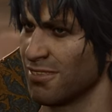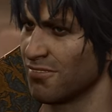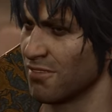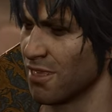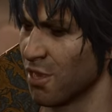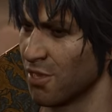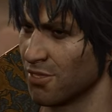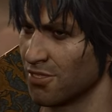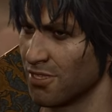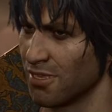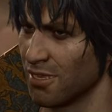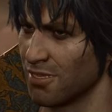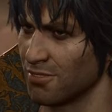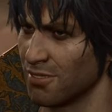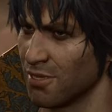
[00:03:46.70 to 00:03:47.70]
Even
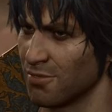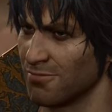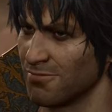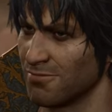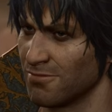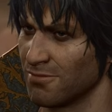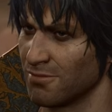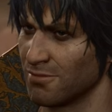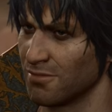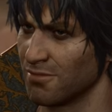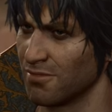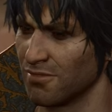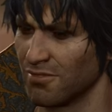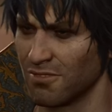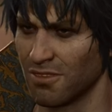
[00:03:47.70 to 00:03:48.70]
horror has a home.
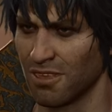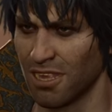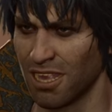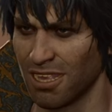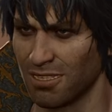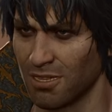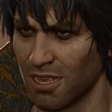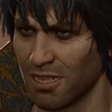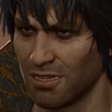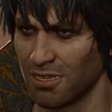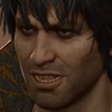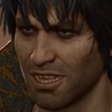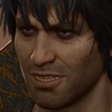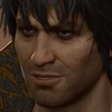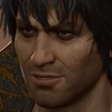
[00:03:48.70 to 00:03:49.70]
Find her
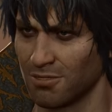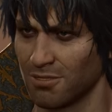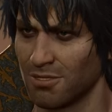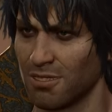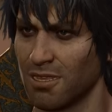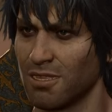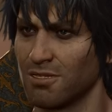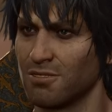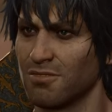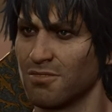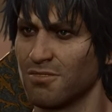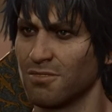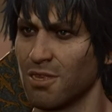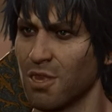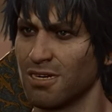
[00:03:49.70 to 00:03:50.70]
nest.
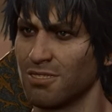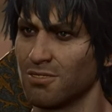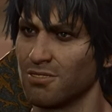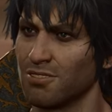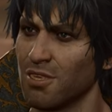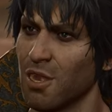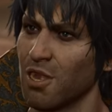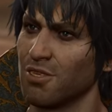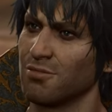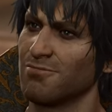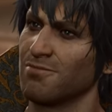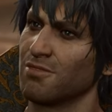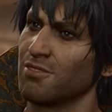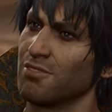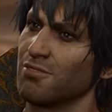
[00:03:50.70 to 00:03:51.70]
For all its
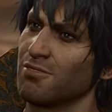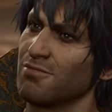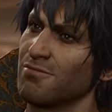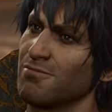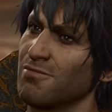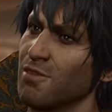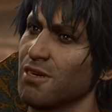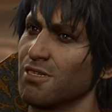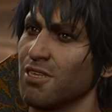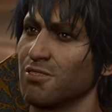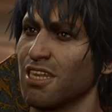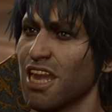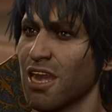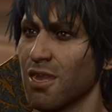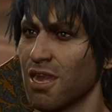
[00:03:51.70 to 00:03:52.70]
charms,
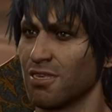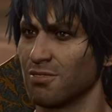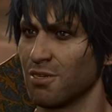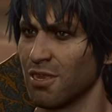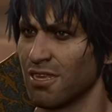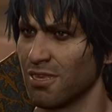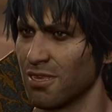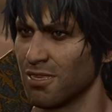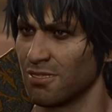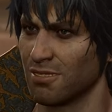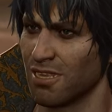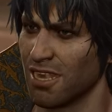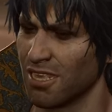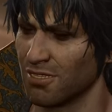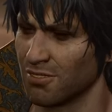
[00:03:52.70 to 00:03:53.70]
Baldur's Gate has long had a
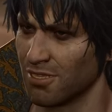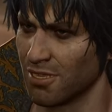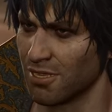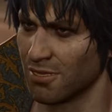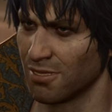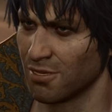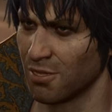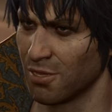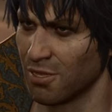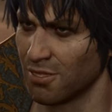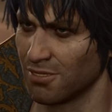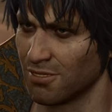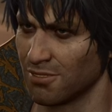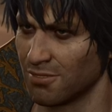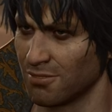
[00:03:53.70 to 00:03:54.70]
cancer at its
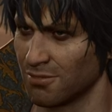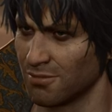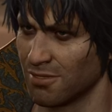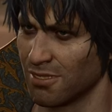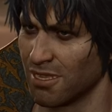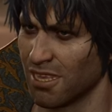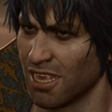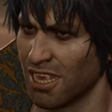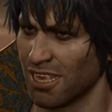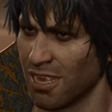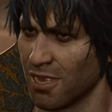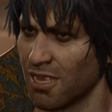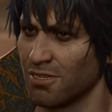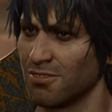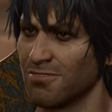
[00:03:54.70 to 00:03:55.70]
heart. A
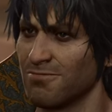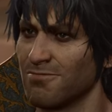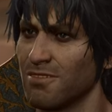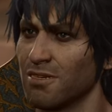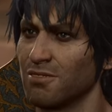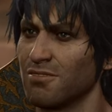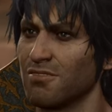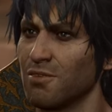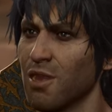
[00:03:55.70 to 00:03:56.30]
hidden temple, hidden temple.